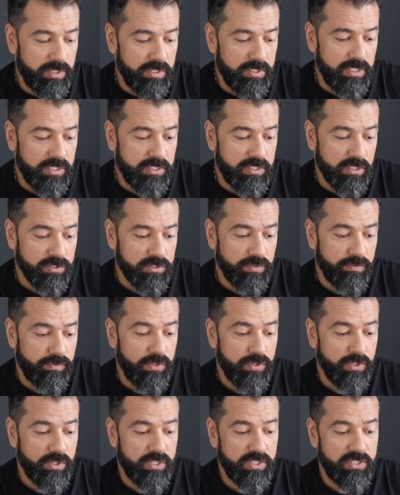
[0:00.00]
of the details. If
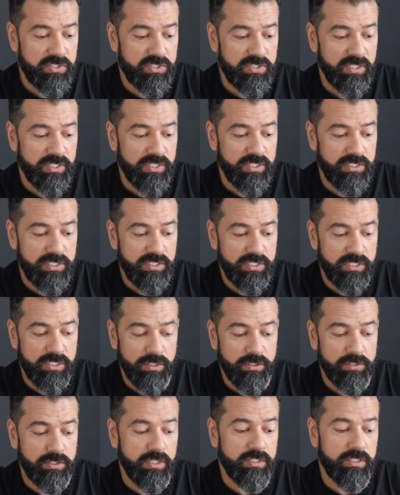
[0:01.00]
you look at the ceiling
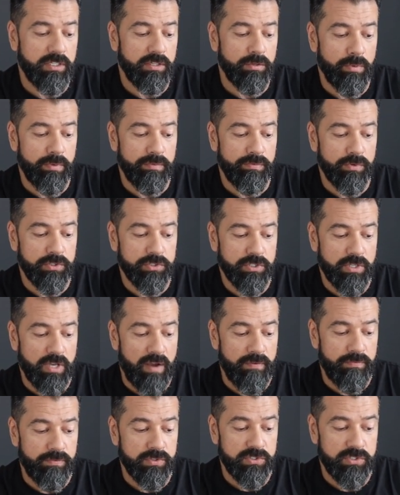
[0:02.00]
detail, they did a reverse
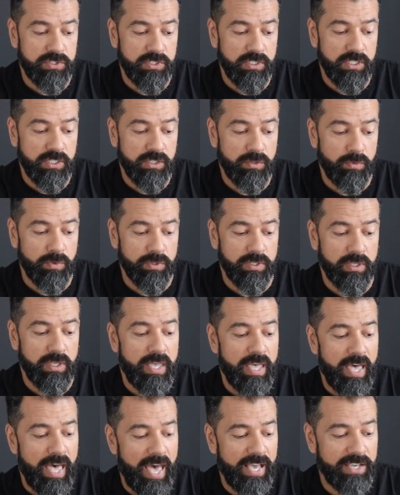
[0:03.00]
coffered ceiling with
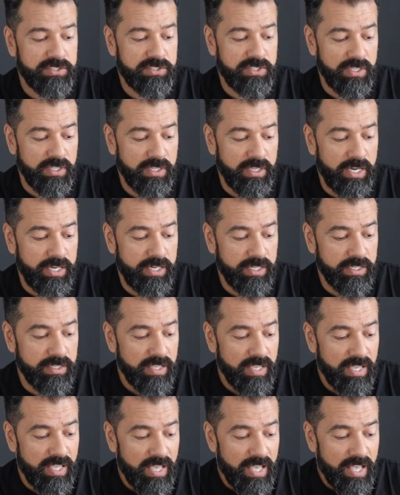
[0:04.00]
accent
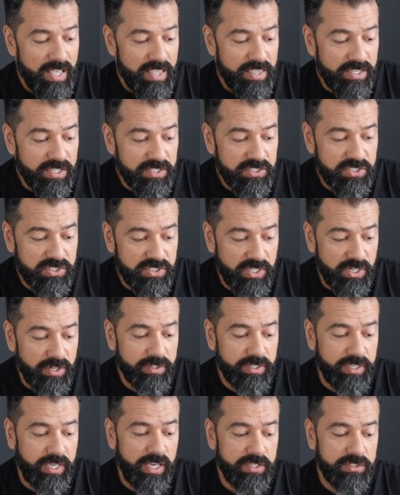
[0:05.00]
lighting. This
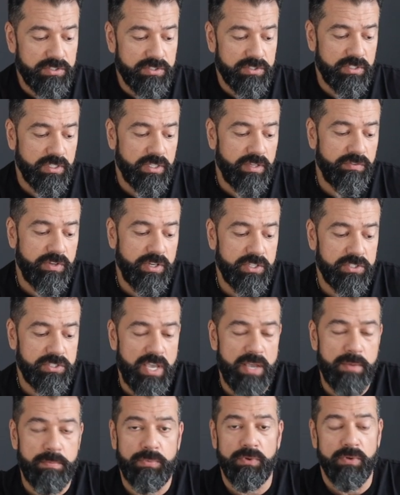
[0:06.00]
staircase, to give you an
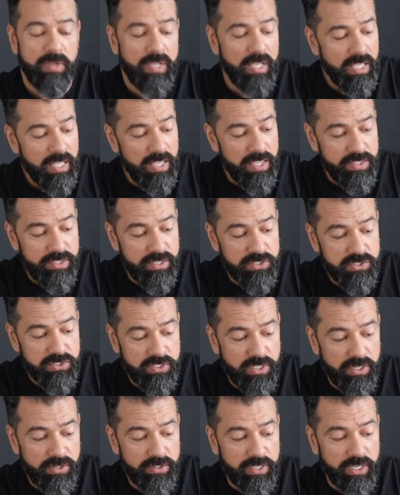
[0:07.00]
example, this
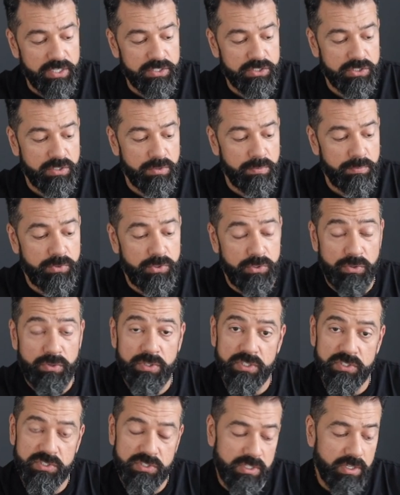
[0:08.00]
staircase, to do
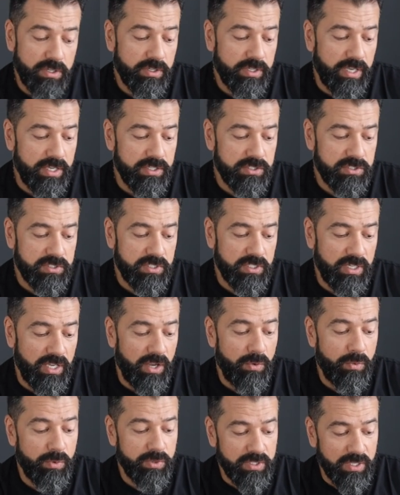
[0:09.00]
this staircase
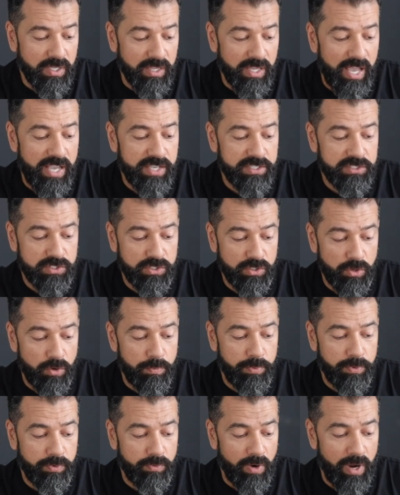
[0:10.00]
today with the glass, the
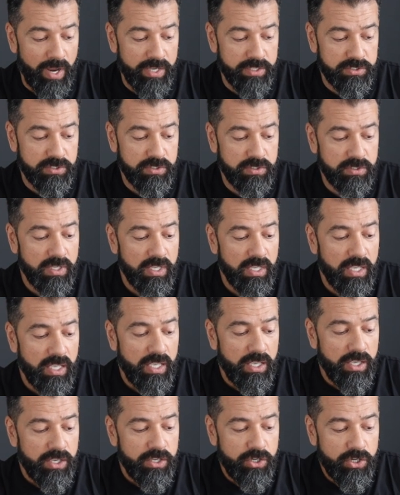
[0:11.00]
open riser,
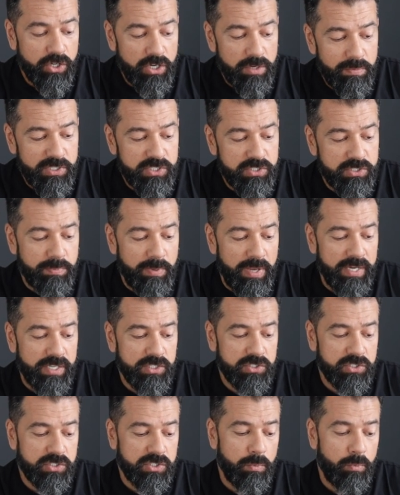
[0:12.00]
you're going to be
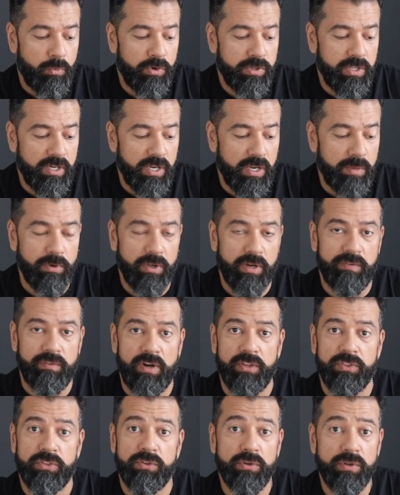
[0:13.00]
spending somewhere in the neighborhood
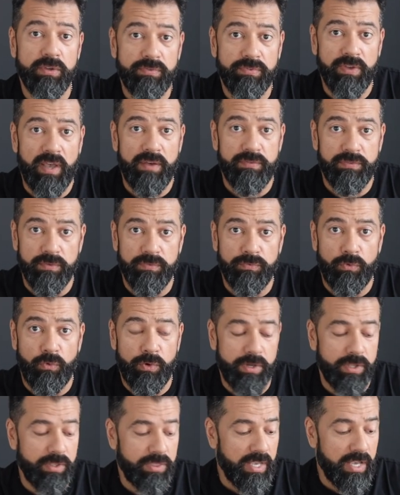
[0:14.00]
around $35,000 to
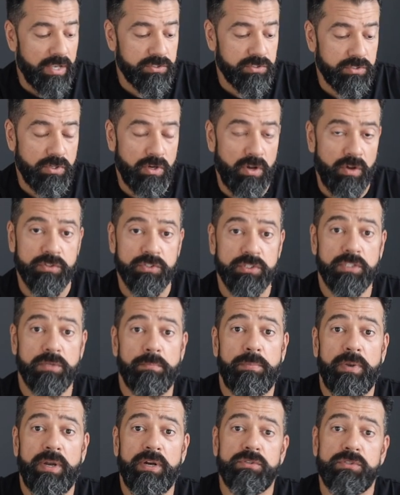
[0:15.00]
$40,000
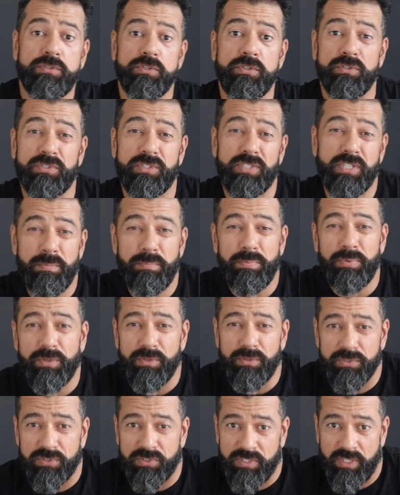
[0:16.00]
compared to your
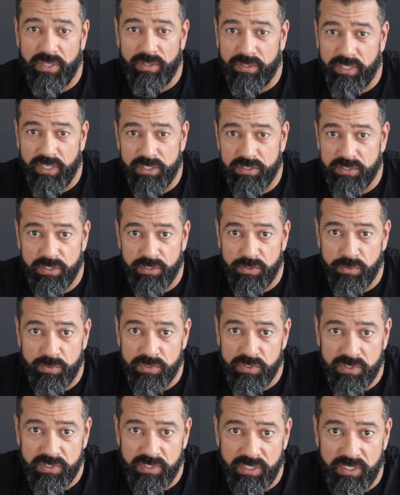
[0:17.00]
typical staircase that you
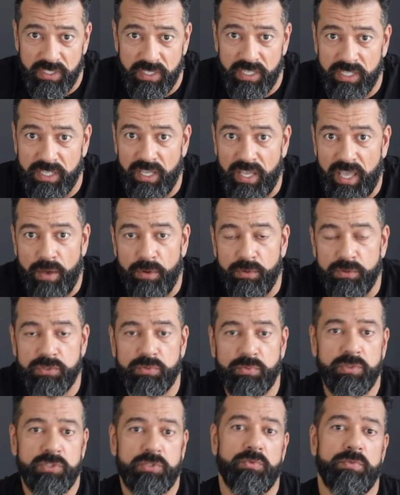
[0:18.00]
would see in a
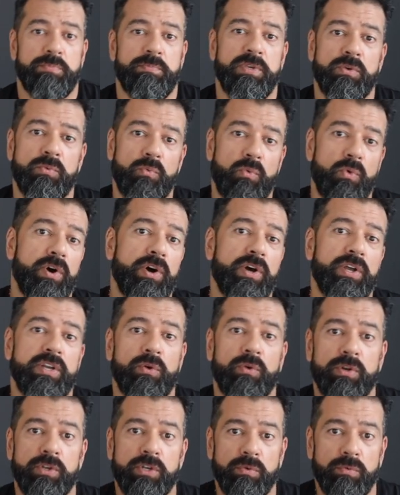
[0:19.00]
house, which would be wood
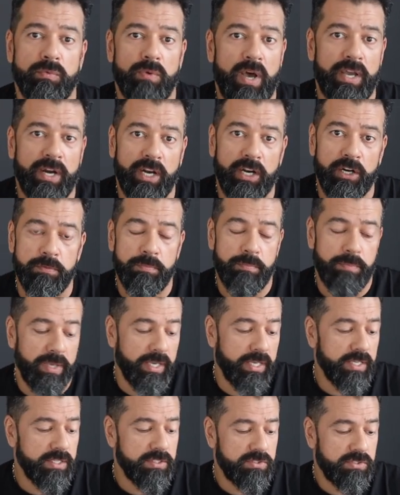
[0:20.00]
or your wrought iron
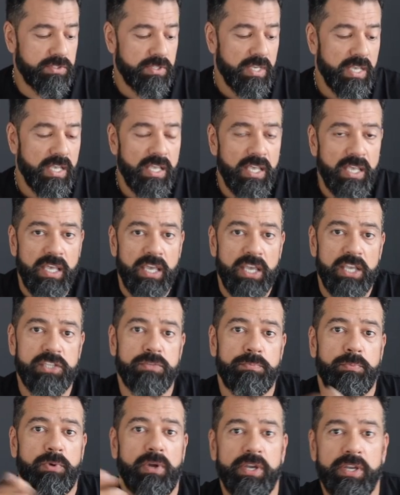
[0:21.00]
pickets. This
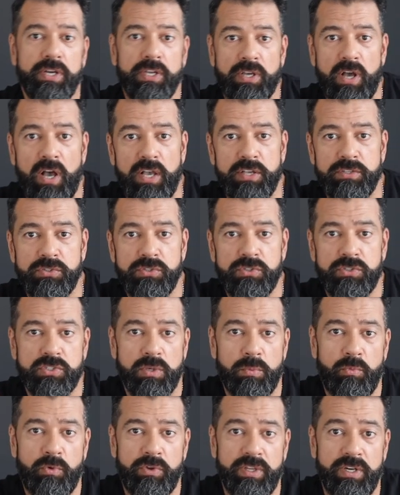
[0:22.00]
is probably going to cost you
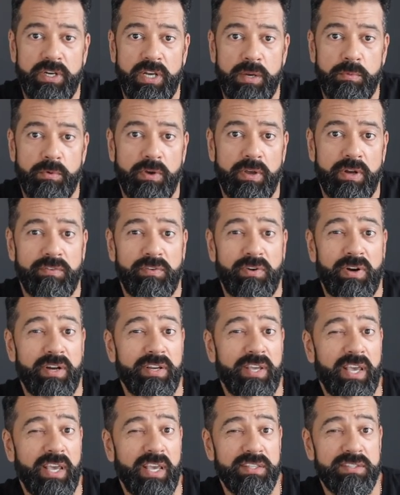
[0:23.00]
somewhere in the neighborhood
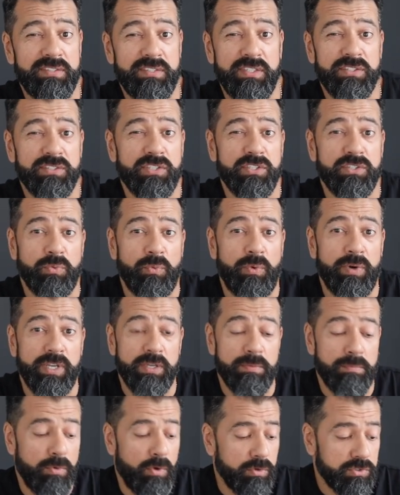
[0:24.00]
around $18,000 to
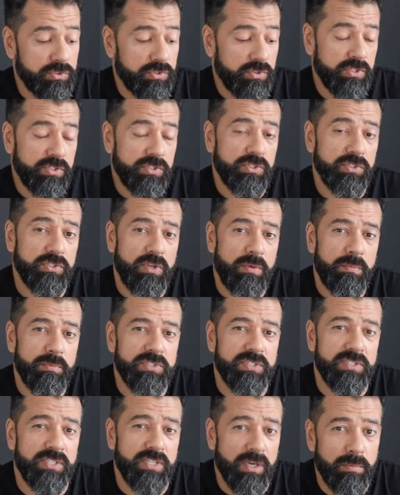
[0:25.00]
$20,000 at most. So this is
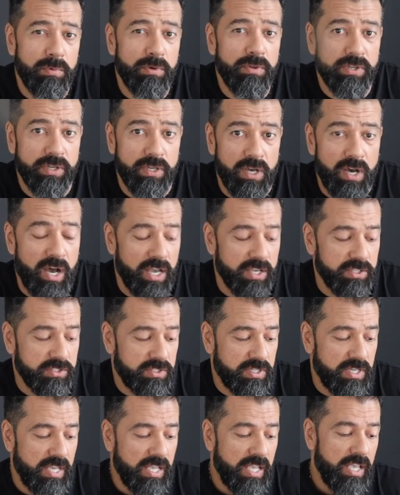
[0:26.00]
almost double the
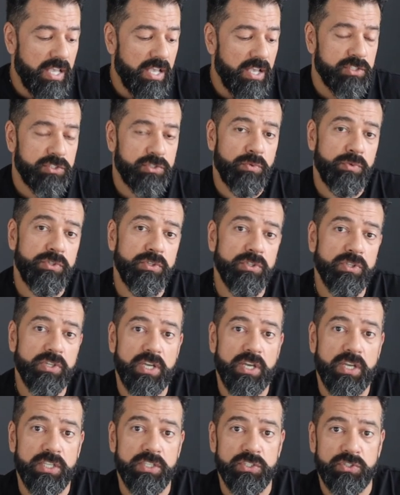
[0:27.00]
cost. So when you
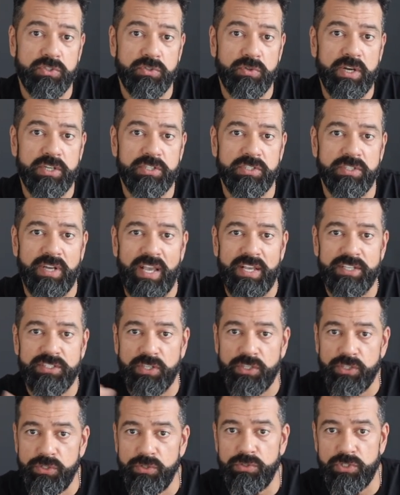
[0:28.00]
look at construction, it has
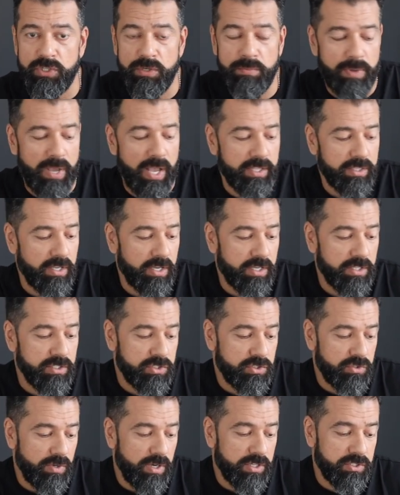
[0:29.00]
a huge impact on
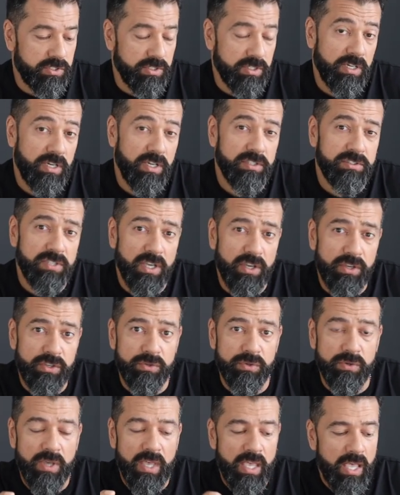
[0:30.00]
construction. And I'll tell
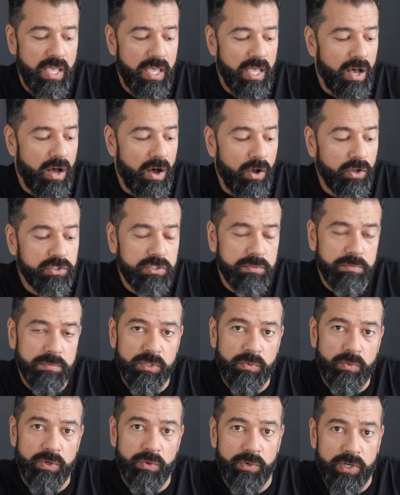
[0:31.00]
you
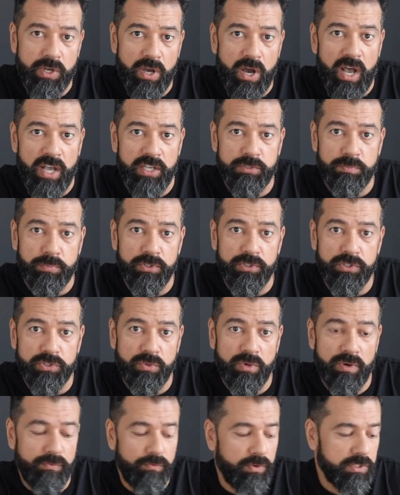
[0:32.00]
ultimately what it would cost per
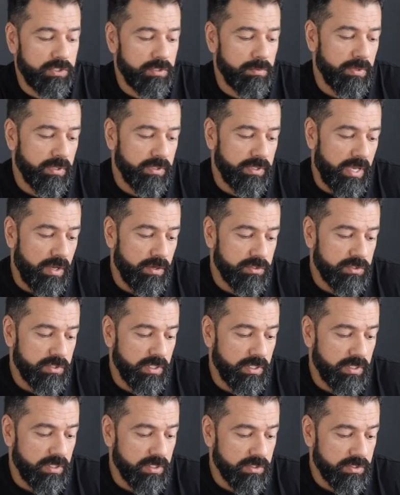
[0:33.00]
square foot to build a house
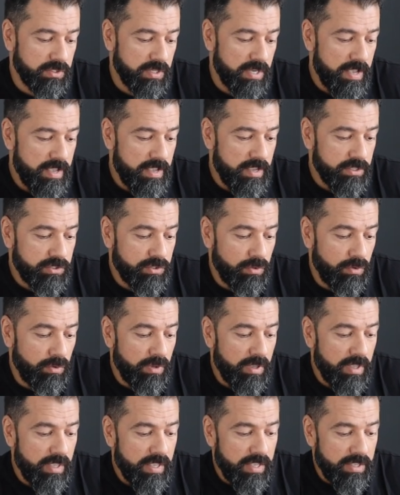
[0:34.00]
like this.
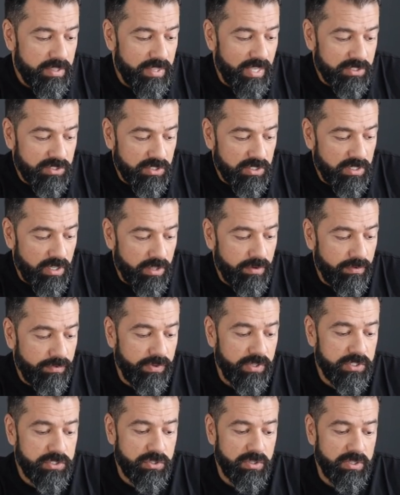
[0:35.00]
So that's another
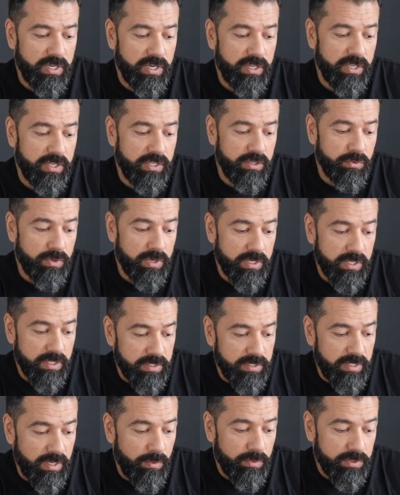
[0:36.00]
feature there that you
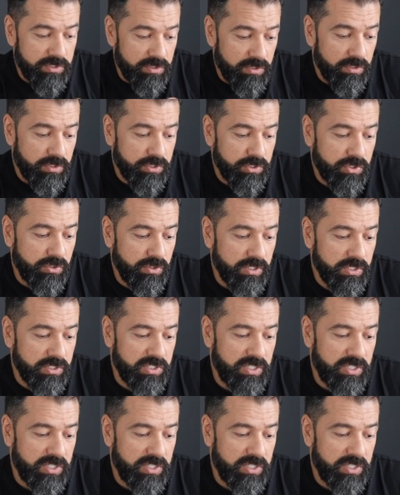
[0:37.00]
want to, that would certainly